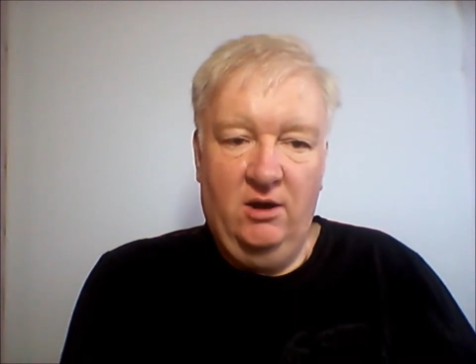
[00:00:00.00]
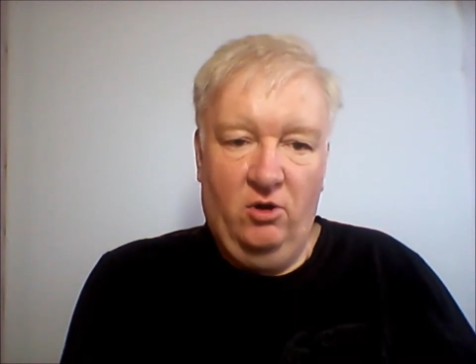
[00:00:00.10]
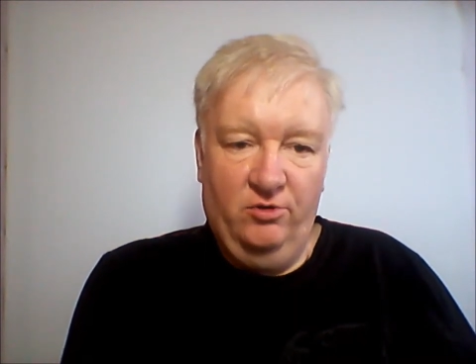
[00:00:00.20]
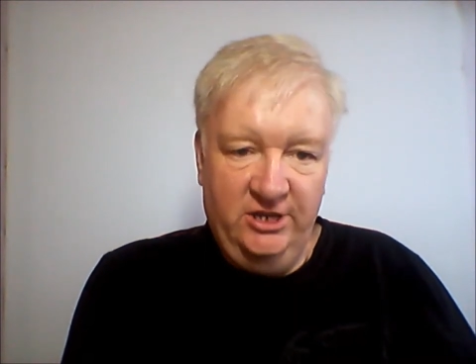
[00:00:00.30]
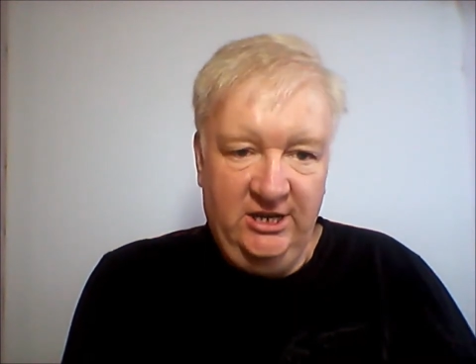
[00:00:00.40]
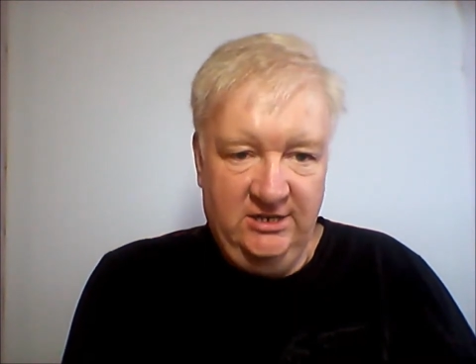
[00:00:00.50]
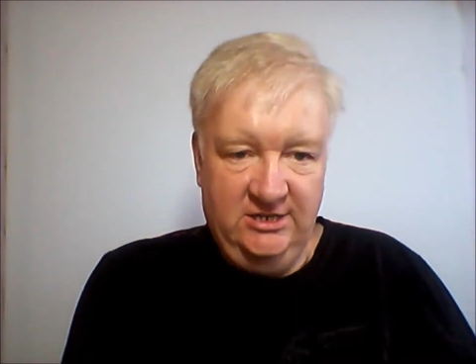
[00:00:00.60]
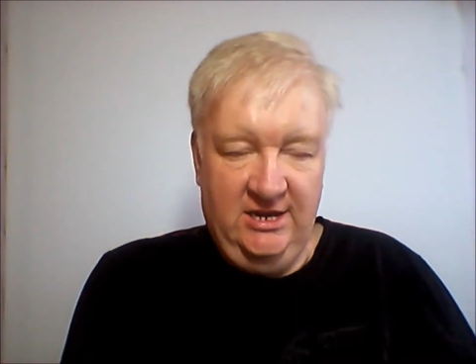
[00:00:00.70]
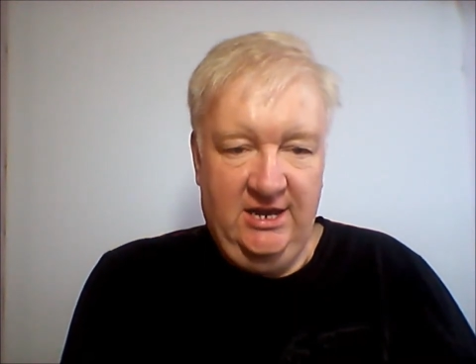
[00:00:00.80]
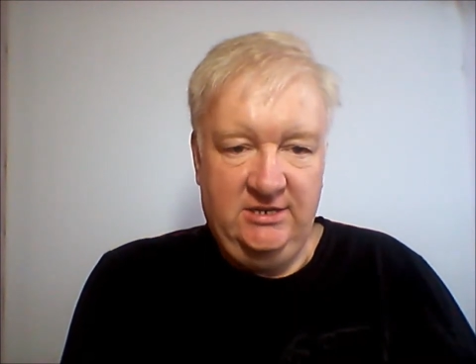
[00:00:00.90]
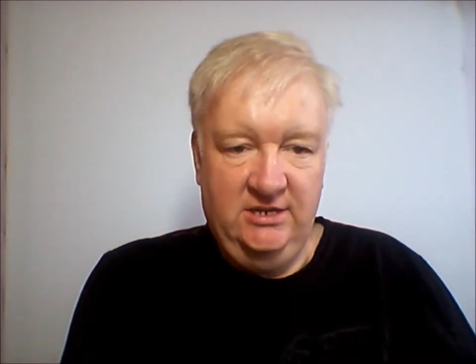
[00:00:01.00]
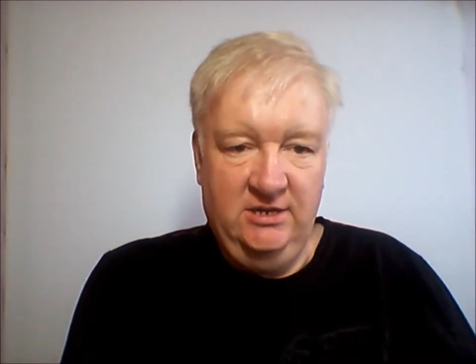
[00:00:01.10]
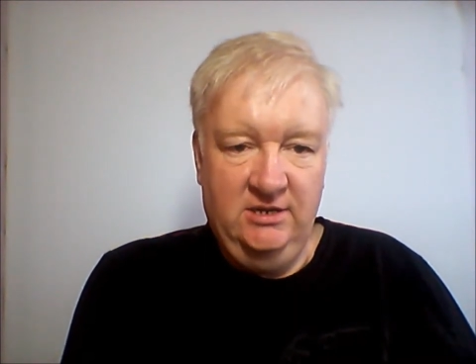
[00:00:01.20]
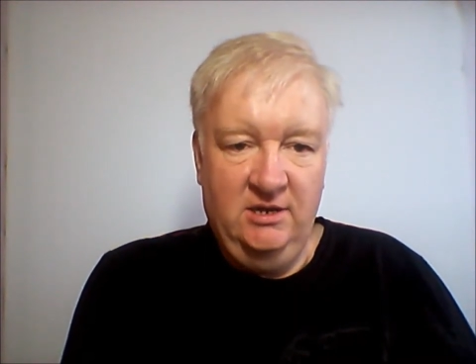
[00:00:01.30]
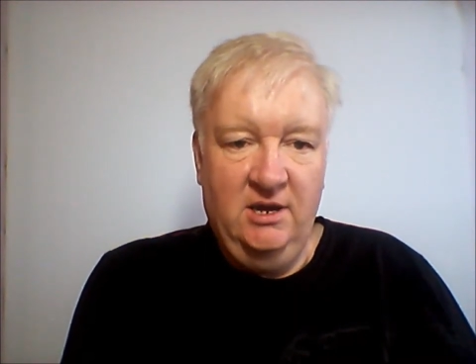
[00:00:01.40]
on the internet
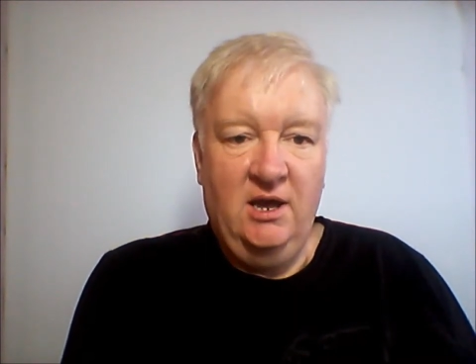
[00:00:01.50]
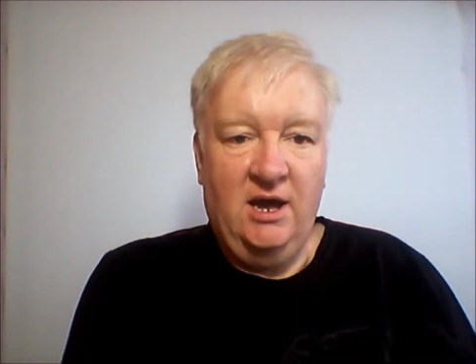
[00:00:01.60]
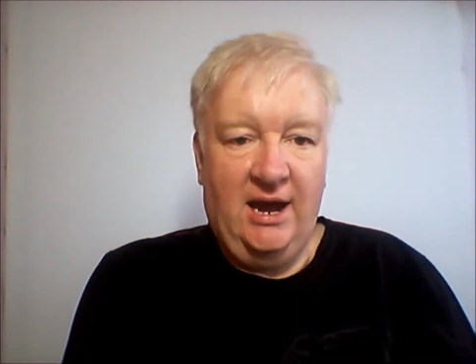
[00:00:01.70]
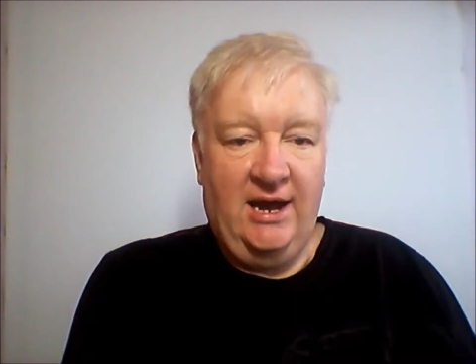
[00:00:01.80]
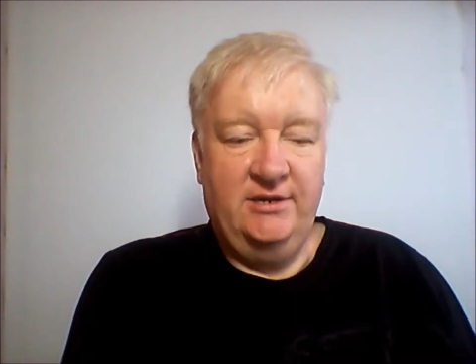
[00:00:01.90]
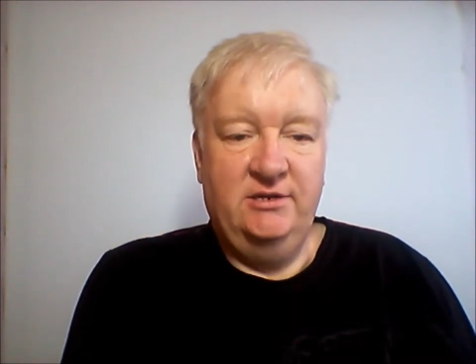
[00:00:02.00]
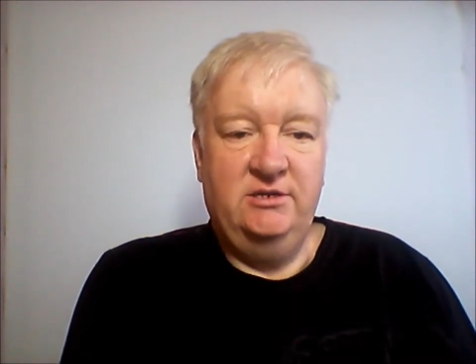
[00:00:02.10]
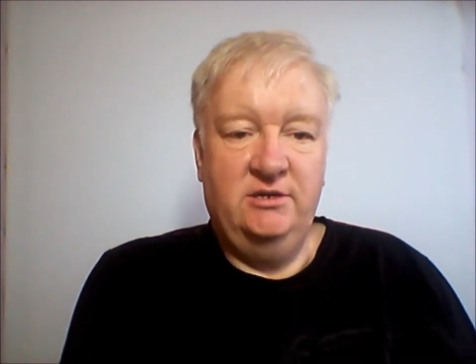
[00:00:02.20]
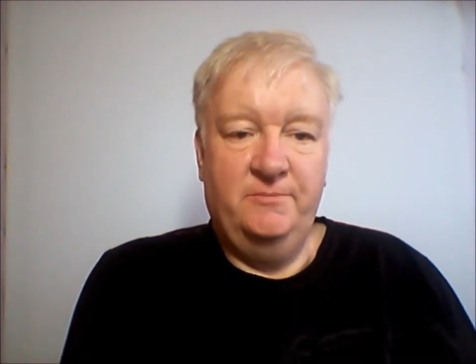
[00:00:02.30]
and